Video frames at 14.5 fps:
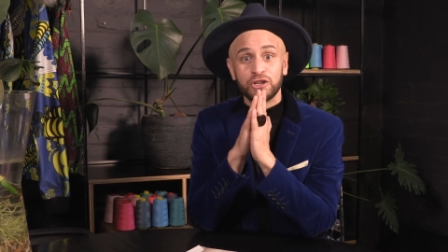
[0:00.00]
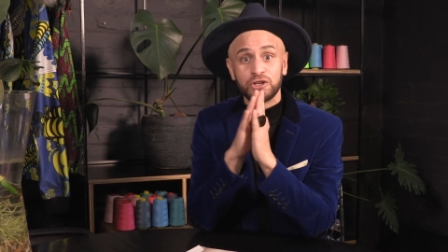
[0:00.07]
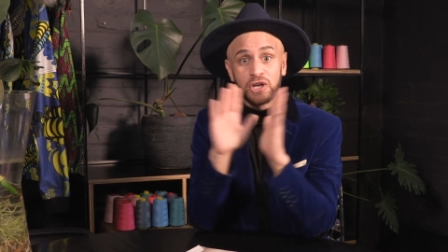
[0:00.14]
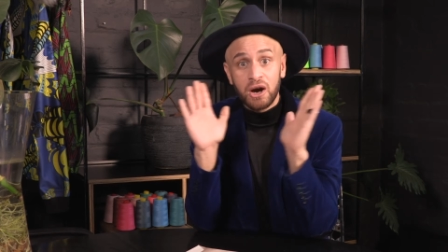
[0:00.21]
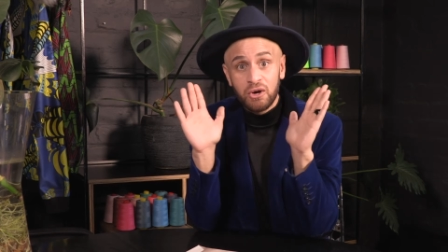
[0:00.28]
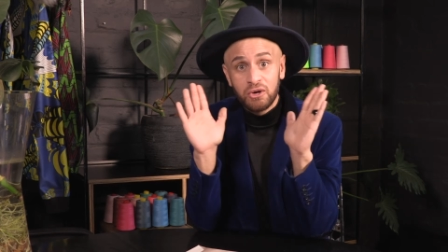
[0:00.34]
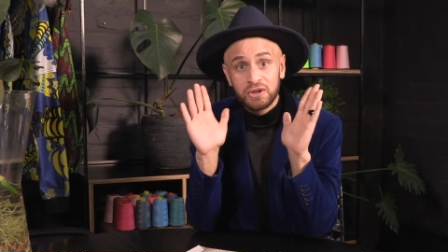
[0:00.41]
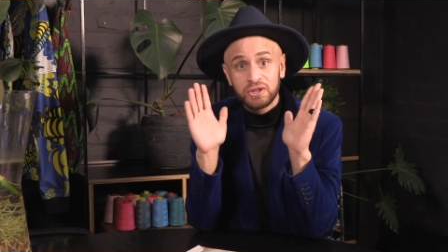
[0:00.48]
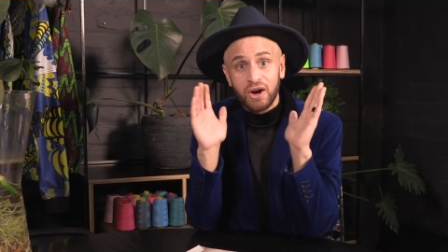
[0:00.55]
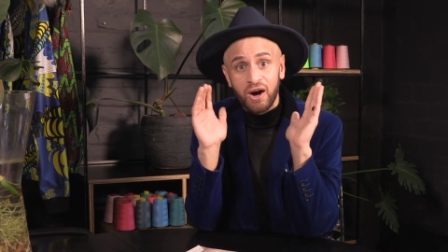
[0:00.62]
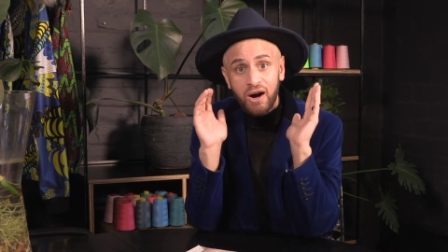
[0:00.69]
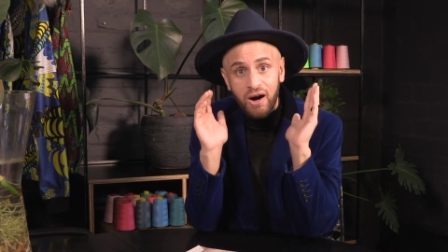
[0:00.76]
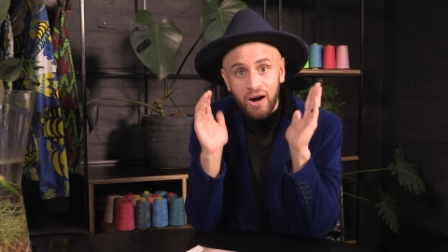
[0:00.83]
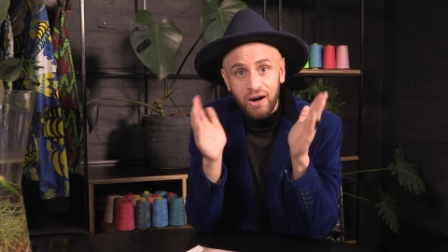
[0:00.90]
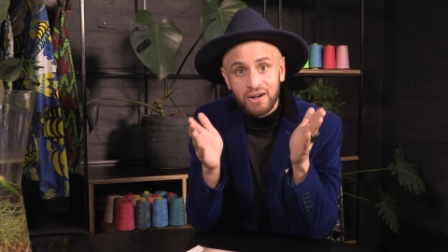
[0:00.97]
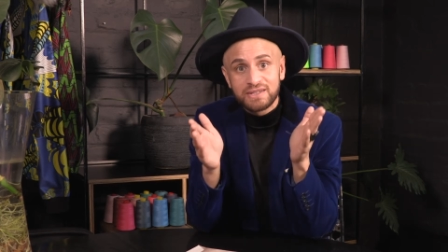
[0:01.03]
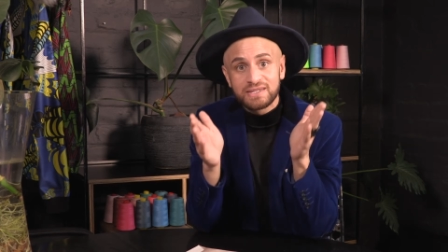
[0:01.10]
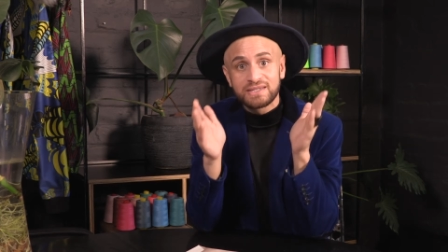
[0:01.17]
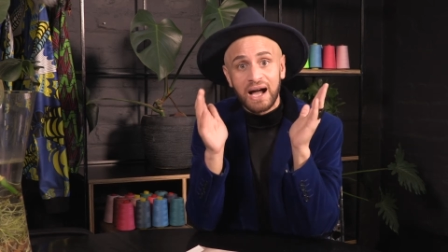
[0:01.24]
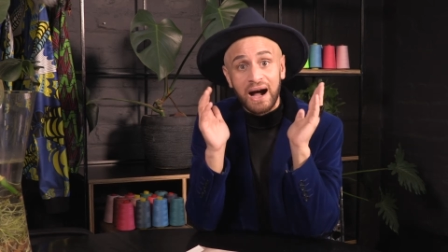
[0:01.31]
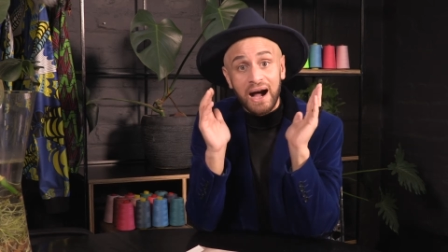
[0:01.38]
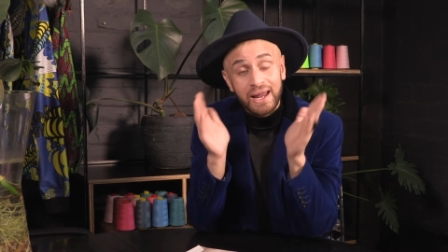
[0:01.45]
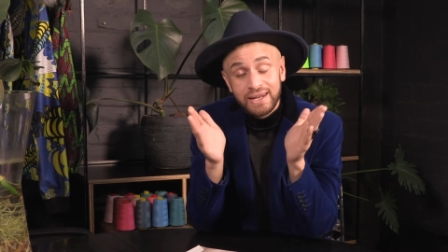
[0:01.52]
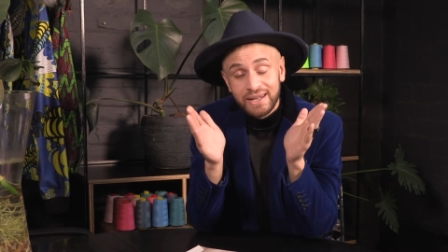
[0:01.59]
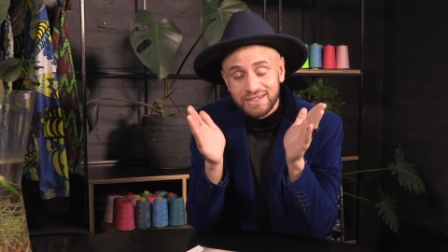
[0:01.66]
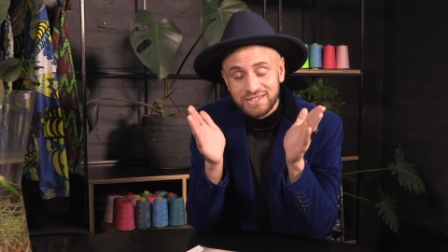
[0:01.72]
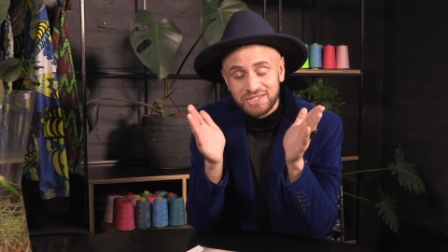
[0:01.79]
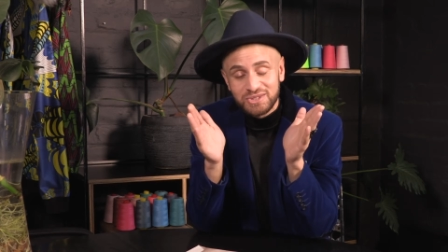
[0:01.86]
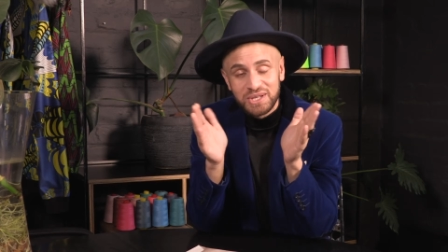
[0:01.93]
Don't ask
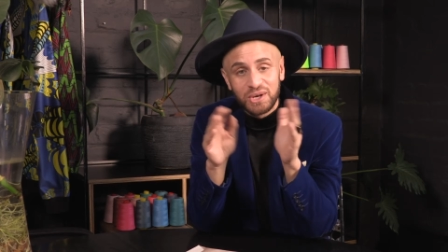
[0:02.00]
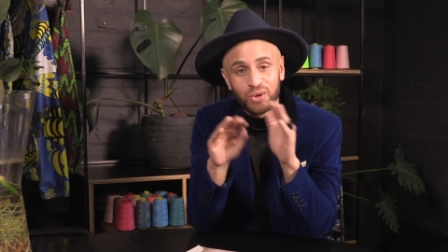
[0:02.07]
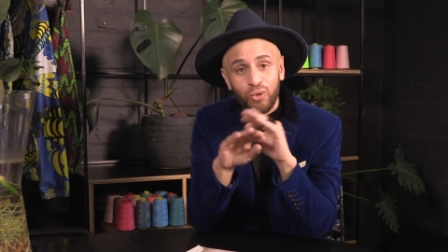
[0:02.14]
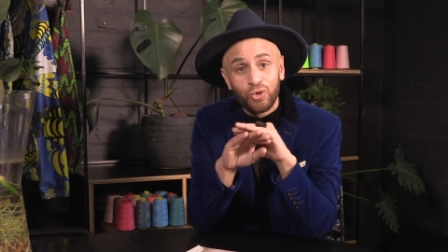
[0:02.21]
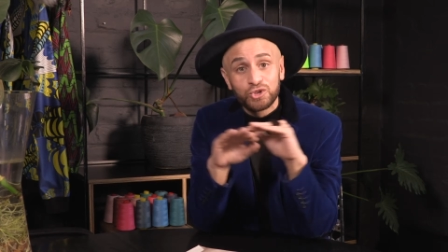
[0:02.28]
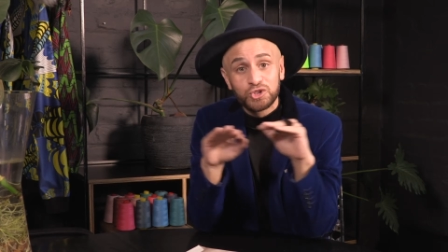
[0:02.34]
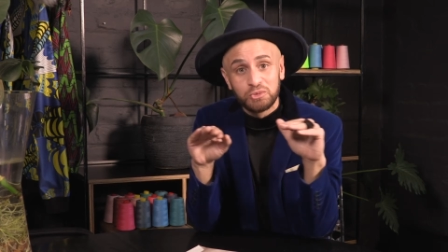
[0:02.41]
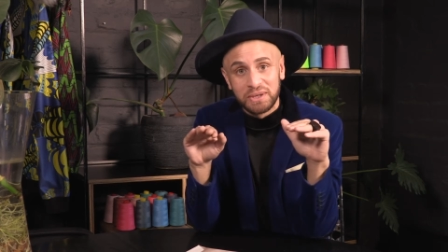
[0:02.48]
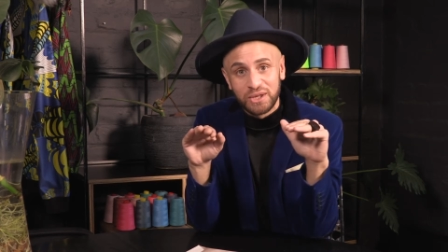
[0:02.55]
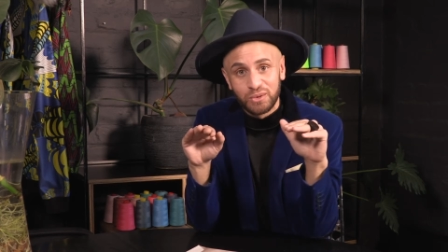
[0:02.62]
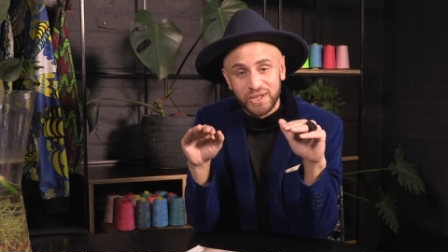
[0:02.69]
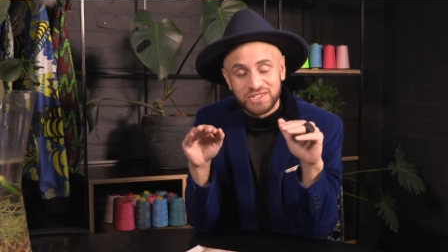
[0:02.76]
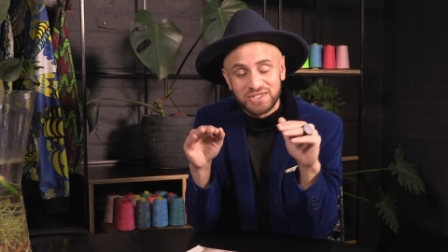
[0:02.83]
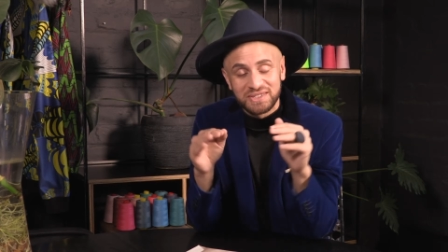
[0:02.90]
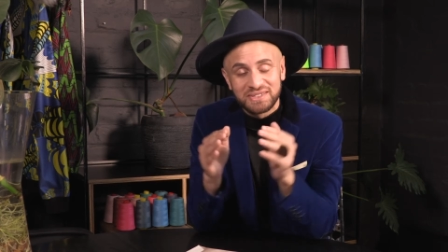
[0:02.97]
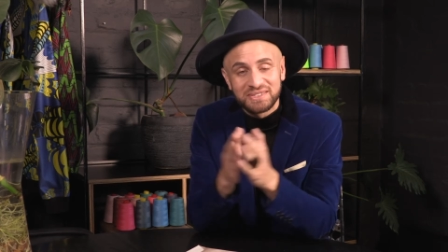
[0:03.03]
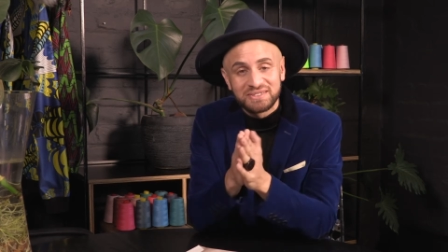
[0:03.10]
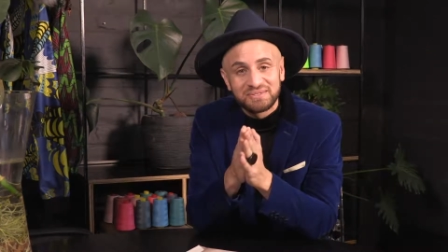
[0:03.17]
unnecessary or too many questions.